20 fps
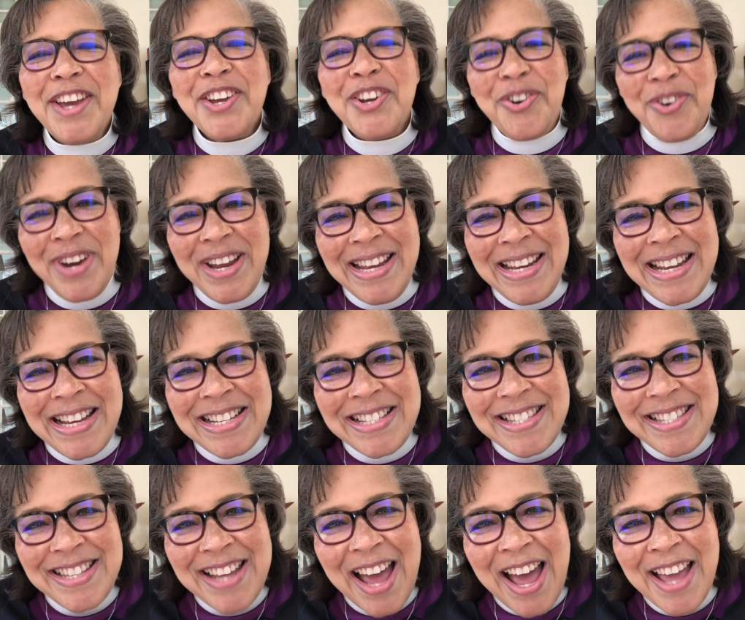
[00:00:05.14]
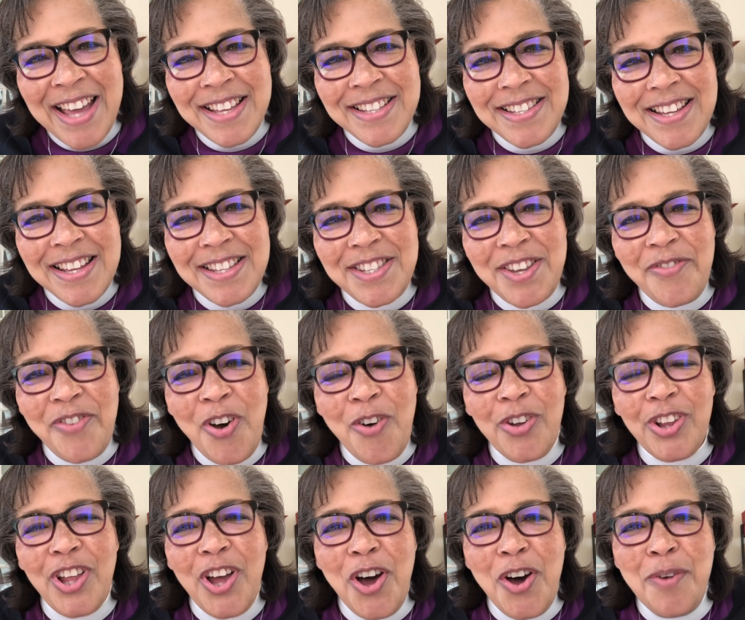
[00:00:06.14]
Greetings, Diocese of
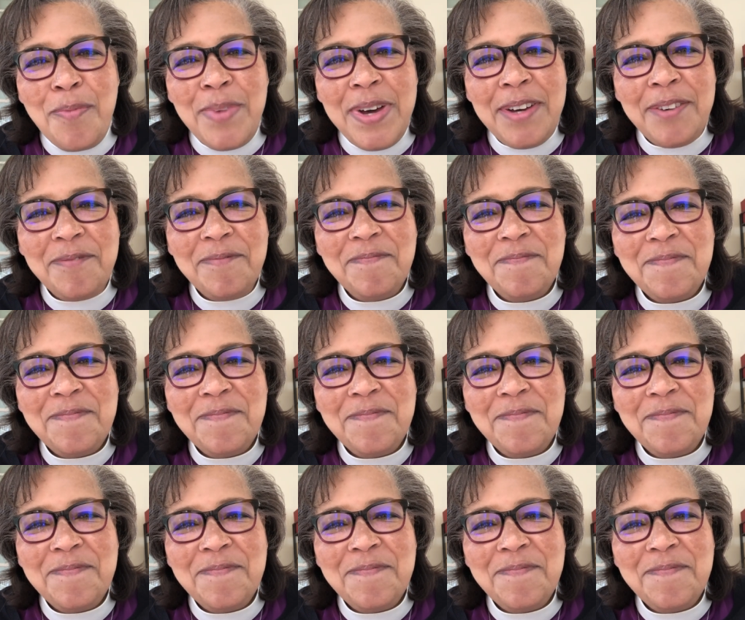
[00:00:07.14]
Oklahoma.